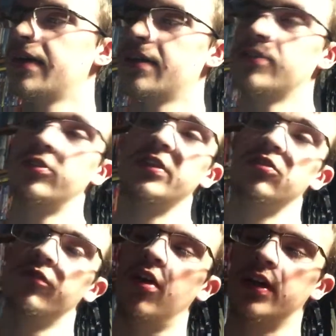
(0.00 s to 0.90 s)
there's only
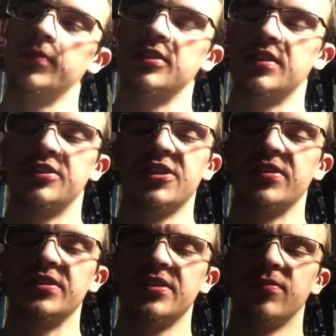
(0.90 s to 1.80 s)
two volumes in the
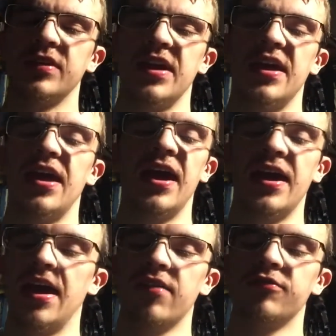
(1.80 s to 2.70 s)
series, and I
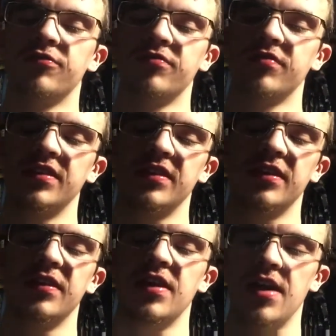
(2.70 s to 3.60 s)
have,
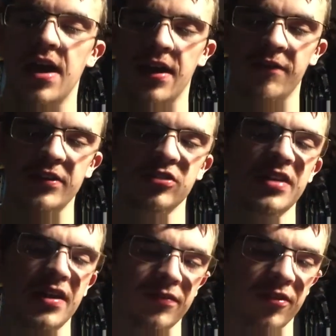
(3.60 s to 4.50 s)
if I do
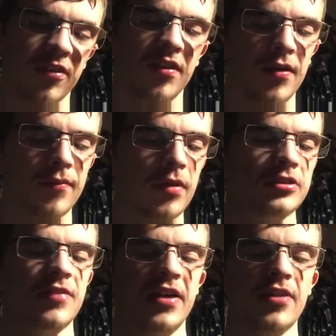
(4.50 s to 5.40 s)
that for most
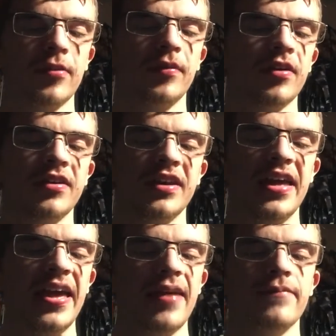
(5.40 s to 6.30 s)
every other book,
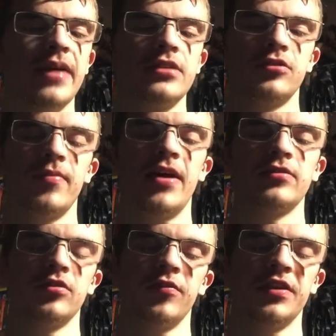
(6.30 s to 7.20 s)
might as
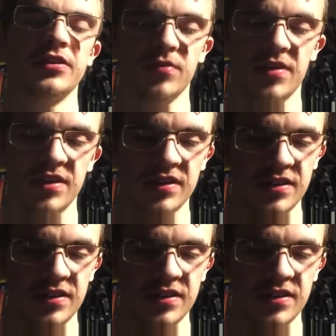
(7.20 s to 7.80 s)
well do it for this one.